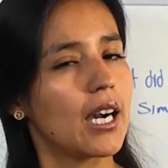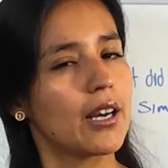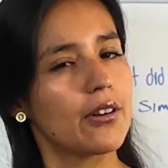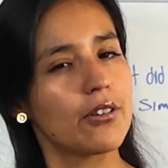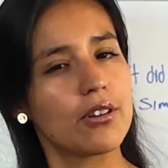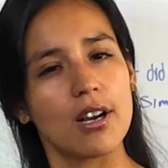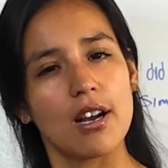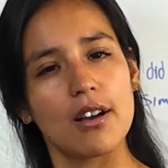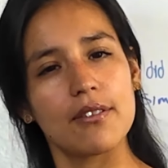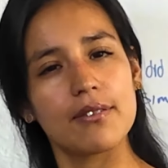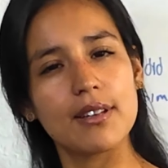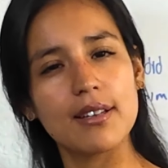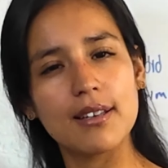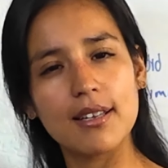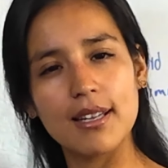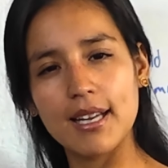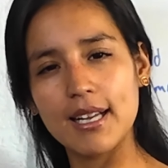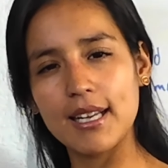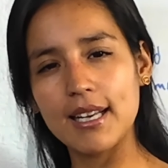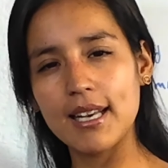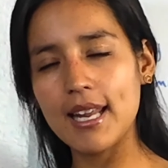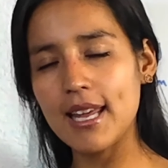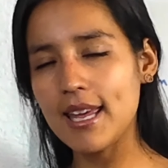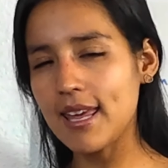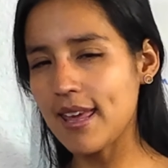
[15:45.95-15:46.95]
don't have the
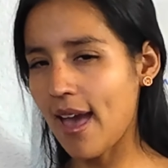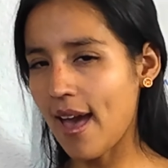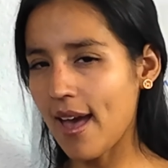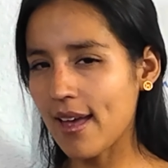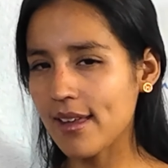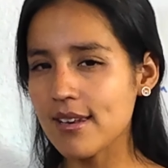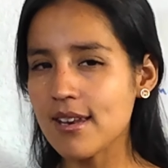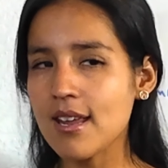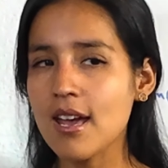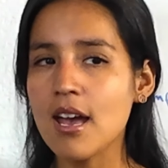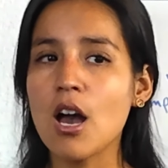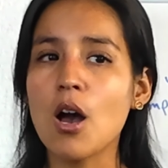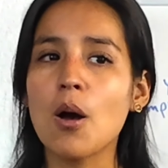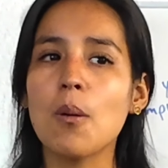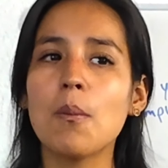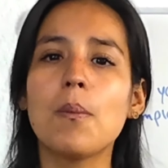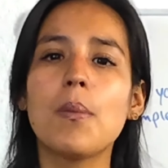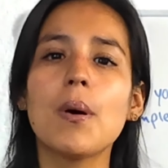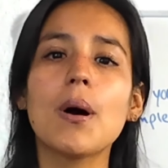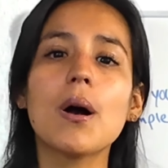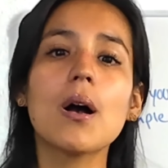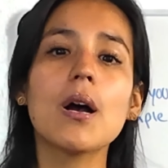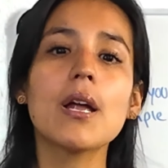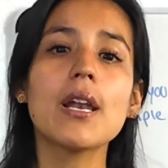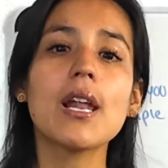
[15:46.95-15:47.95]
date yet,
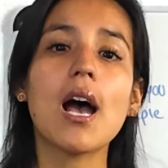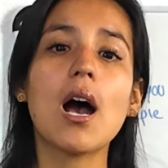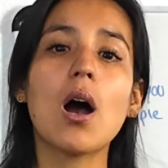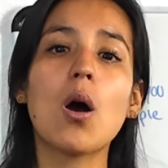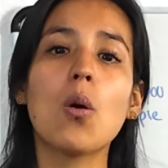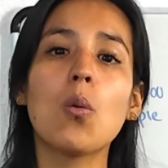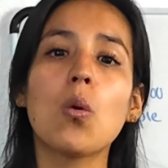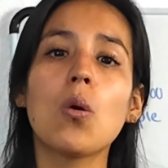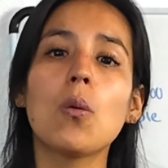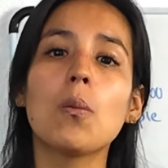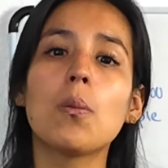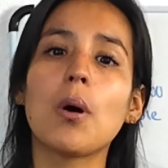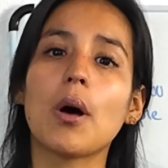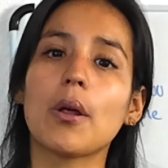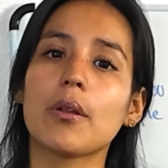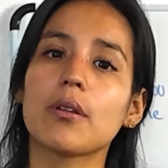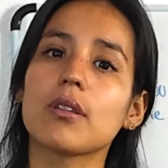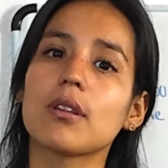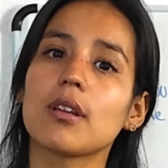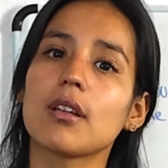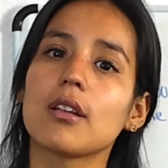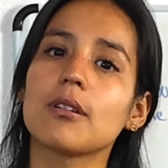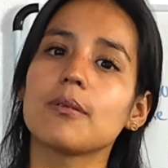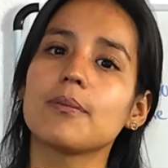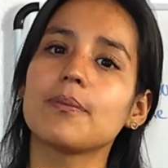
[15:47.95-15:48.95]
but I will
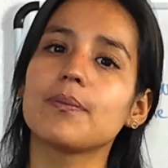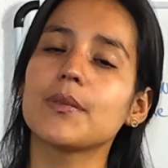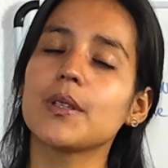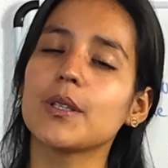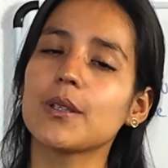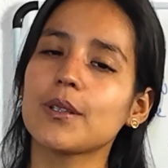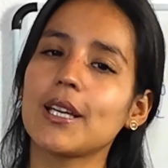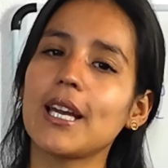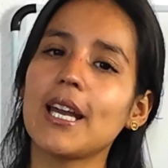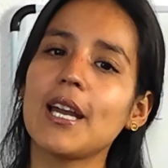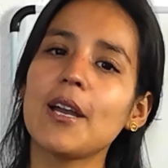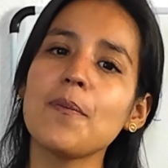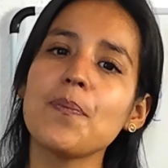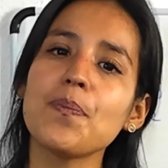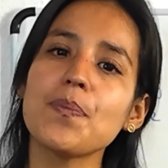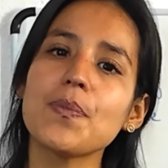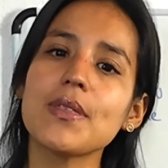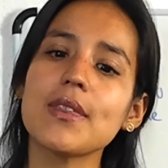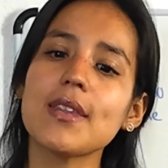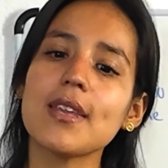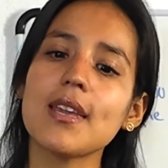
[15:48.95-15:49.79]
post it, okay?